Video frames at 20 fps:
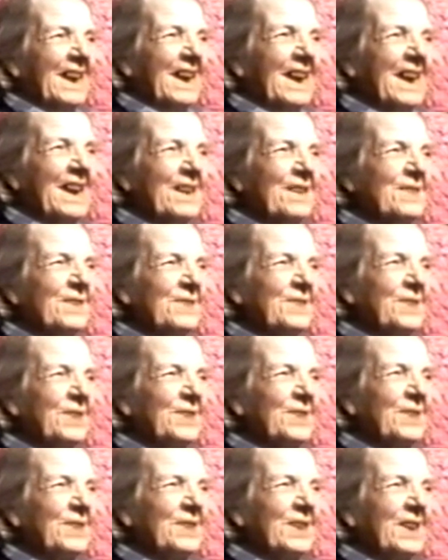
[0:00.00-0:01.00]

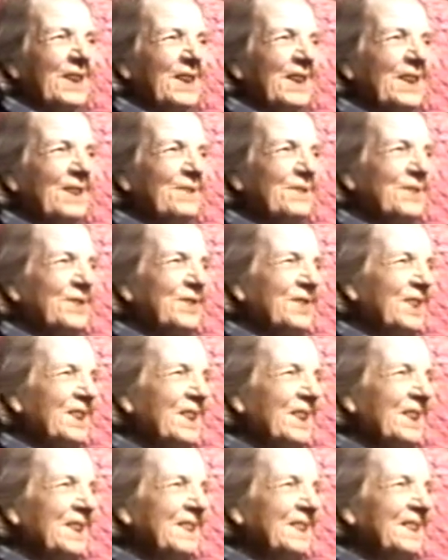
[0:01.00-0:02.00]

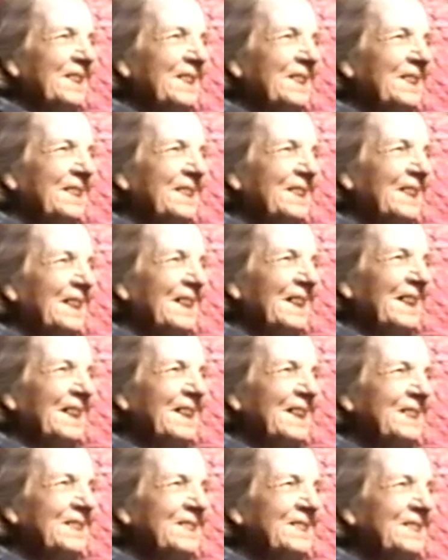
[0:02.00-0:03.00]
Everything.
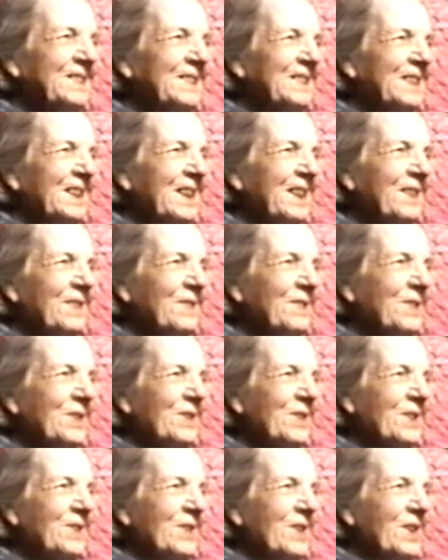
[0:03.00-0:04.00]
I couldn't tell you
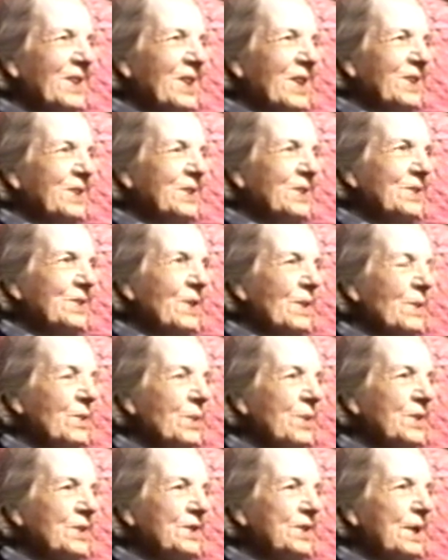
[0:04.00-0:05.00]
what. You know
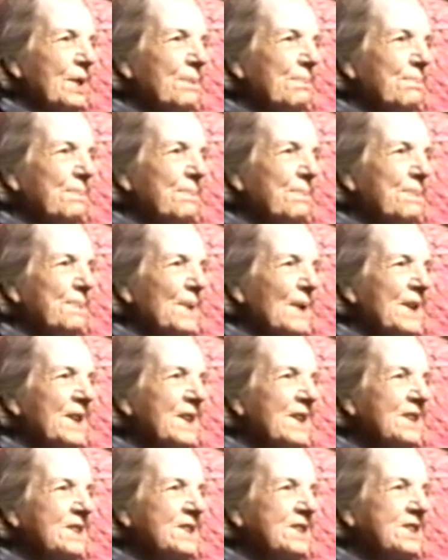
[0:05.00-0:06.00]
where that
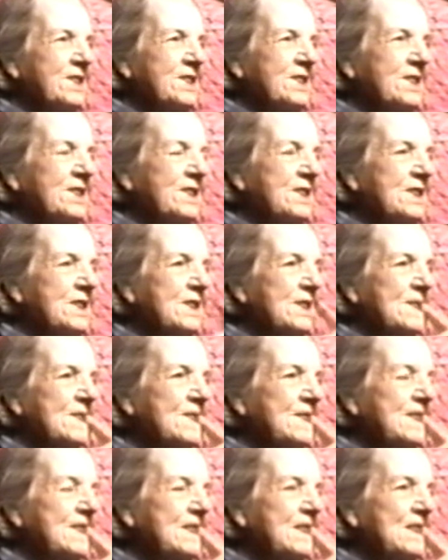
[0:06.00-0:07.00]
place
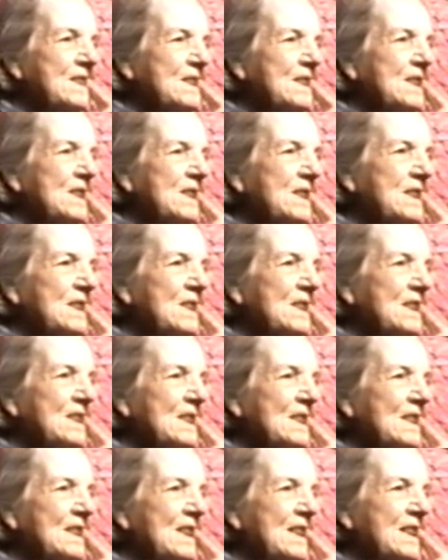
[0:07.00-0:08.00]
is,
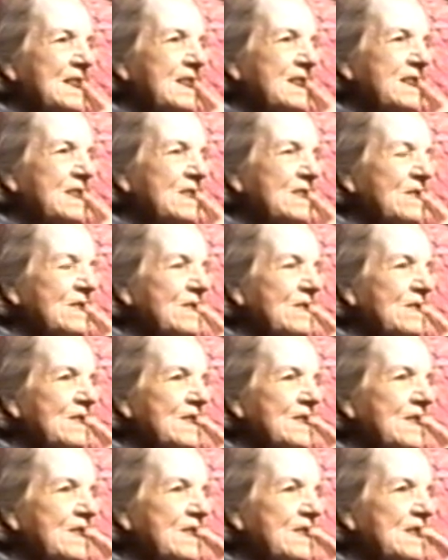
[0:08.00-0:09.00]
like you're
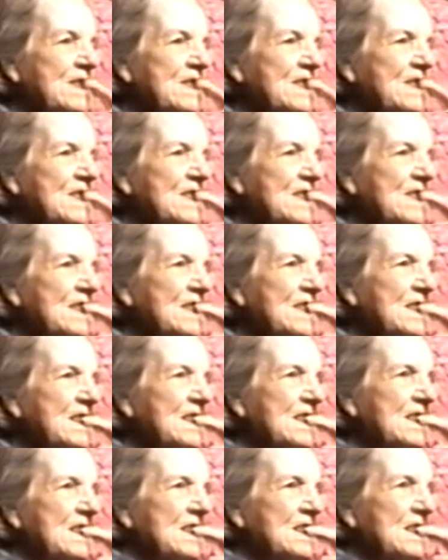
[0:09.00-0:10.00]
going to
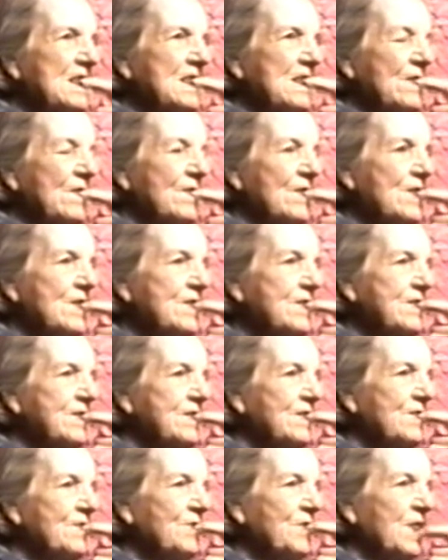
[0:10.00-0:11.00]

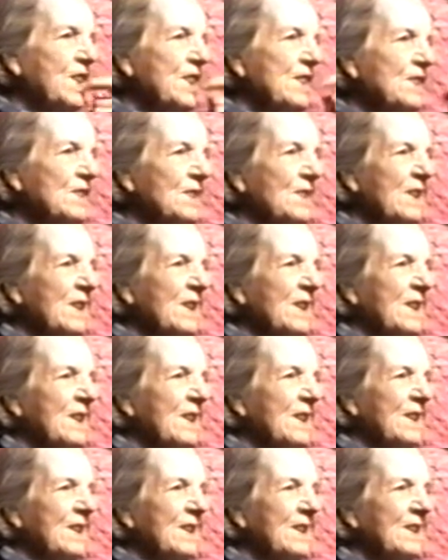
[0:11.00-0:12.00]
Russellville,
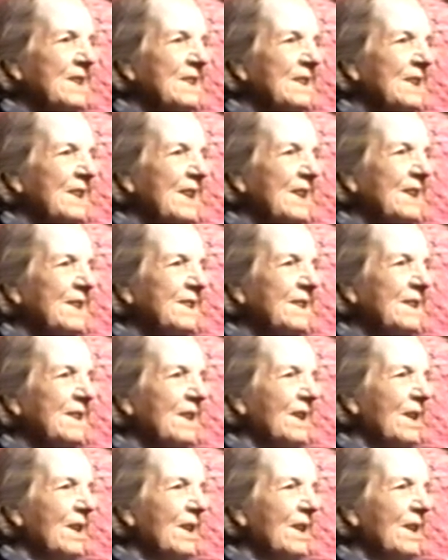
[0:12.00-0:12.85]
and that's,